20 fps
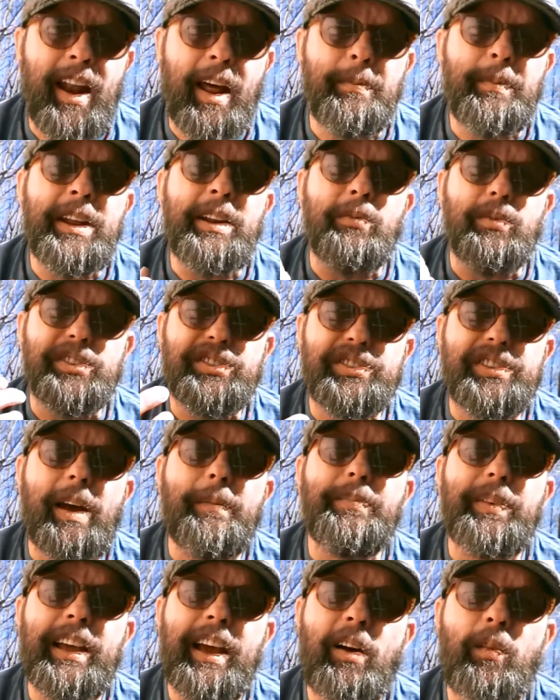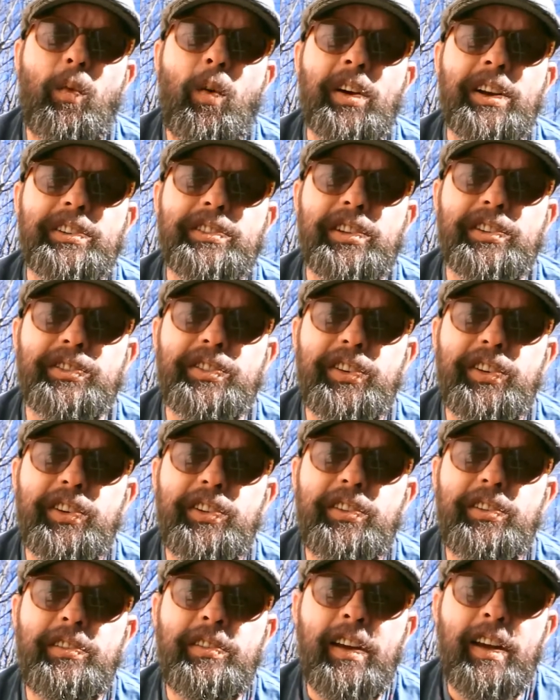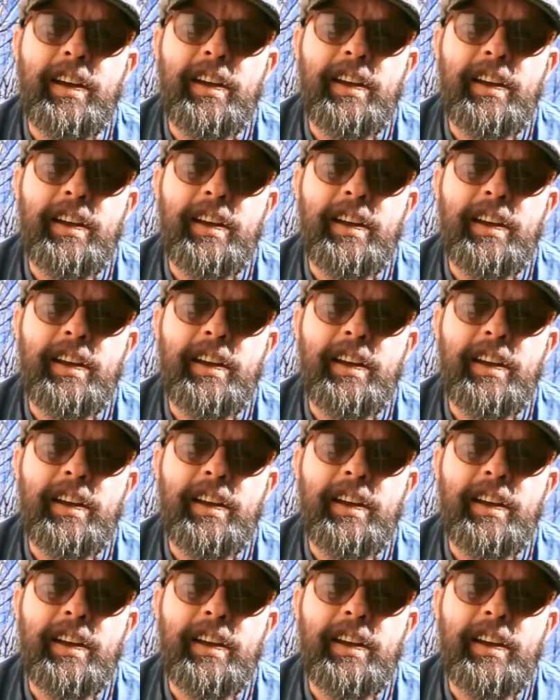I mean, it was something I wanted to do,